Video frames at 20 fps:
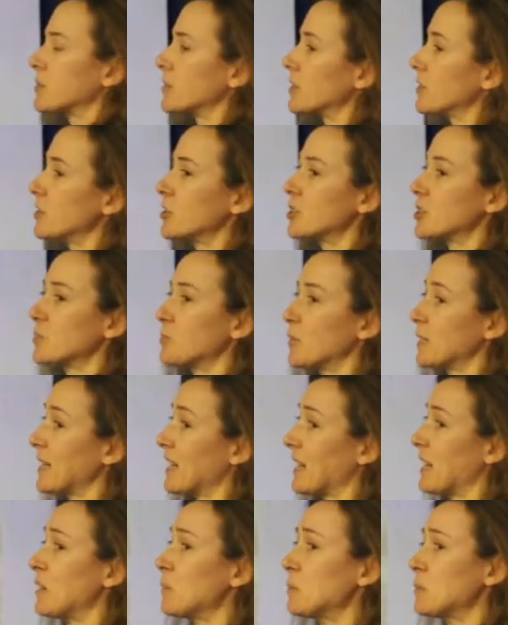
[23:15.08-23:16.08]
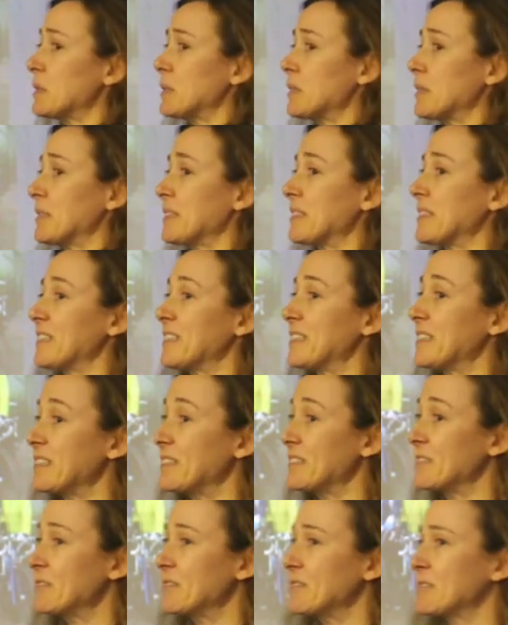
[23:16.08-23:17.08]
don't you just pick that up?
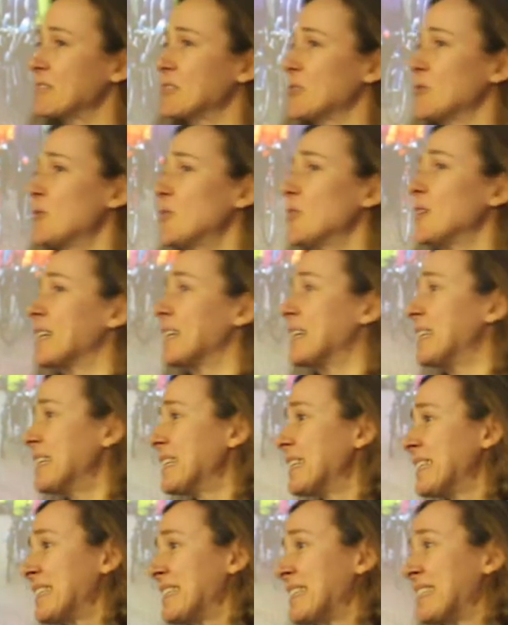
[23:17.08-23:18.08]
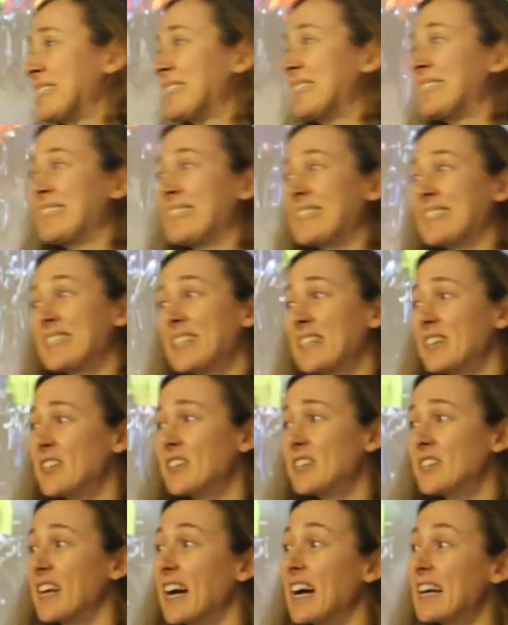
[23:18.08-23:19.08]
Surely you
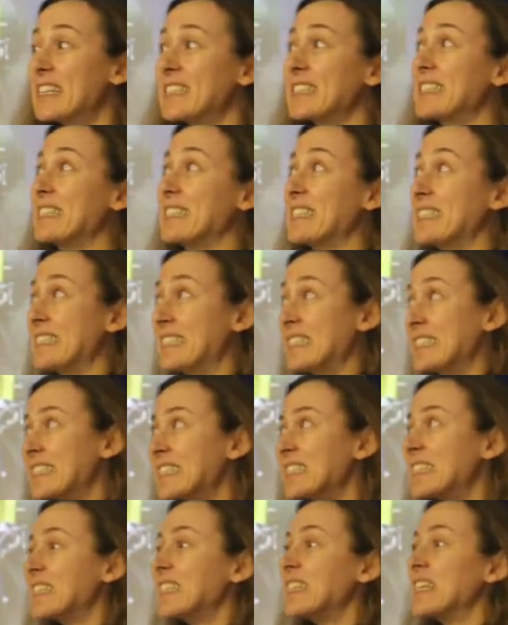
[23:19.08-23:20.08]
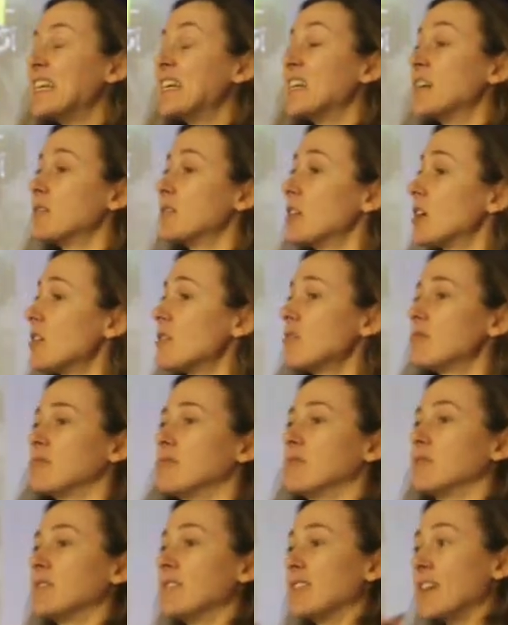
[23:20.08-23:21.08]
learn that.
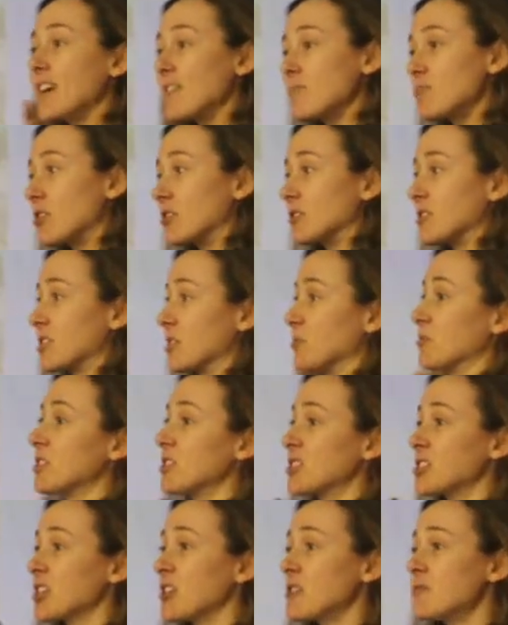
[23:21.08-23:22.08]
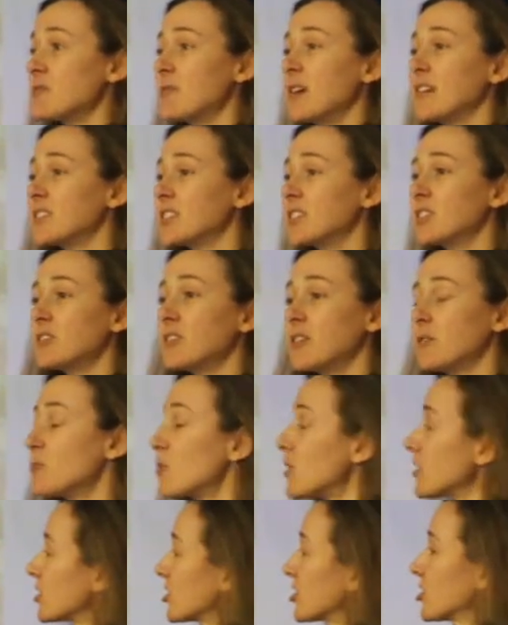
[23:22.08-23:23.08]
No, they want someone to show them how to do it.
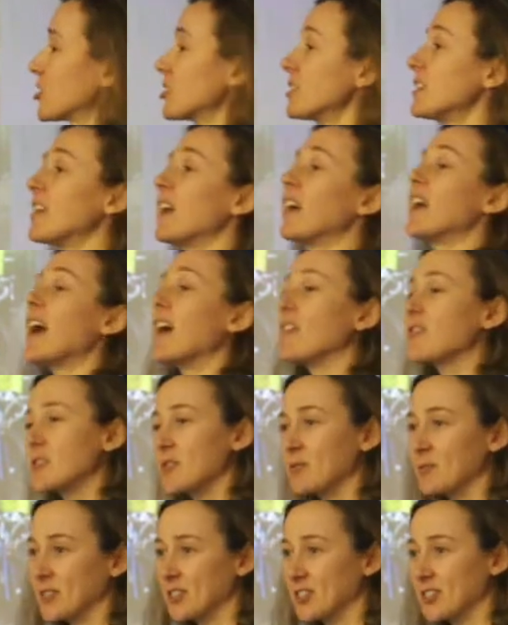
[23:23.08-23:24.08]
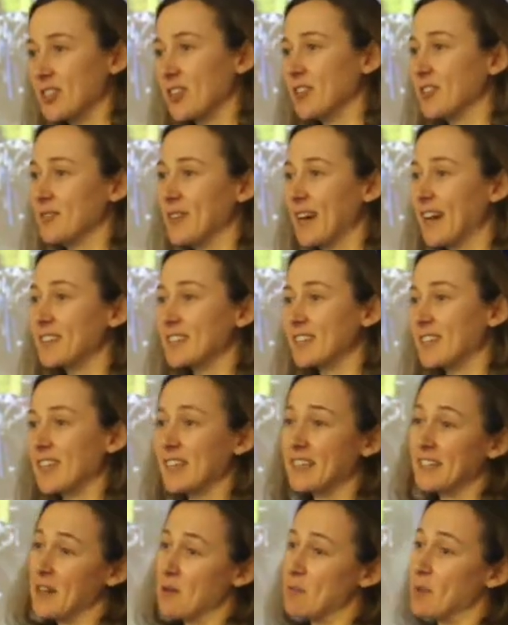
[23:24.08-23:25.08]
Why shouldn't they have someone to show them how to
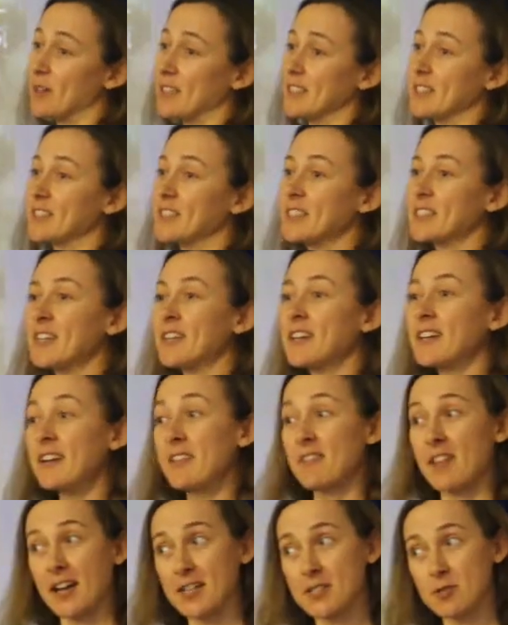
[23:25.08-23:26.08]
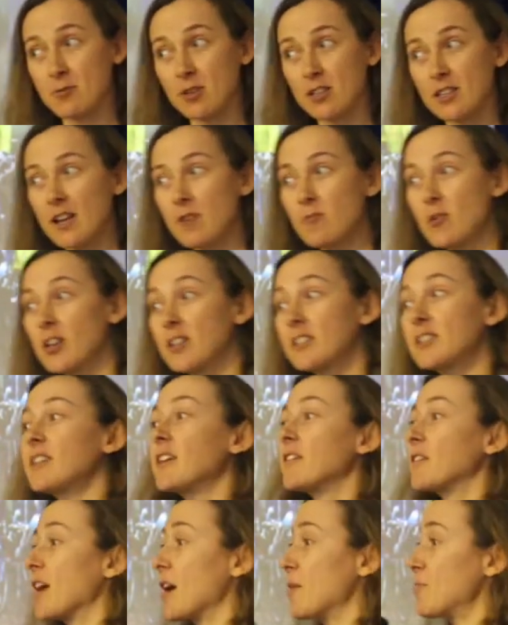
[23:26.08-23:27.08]
clean their bikes? That's what they
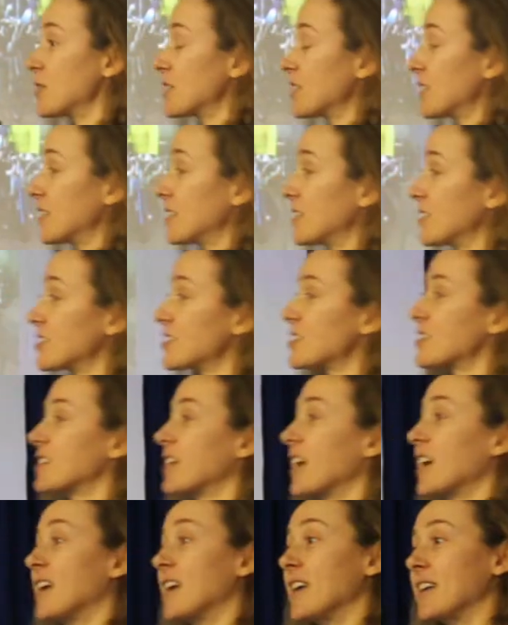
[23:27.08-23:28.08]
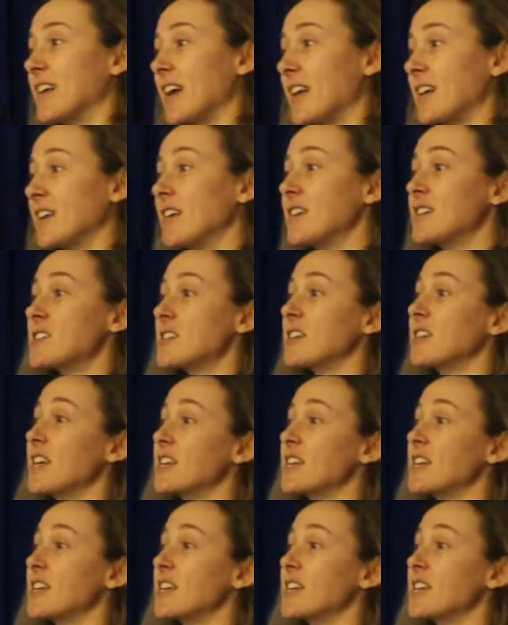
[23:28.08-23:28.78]
want. They're beginners. They're getting into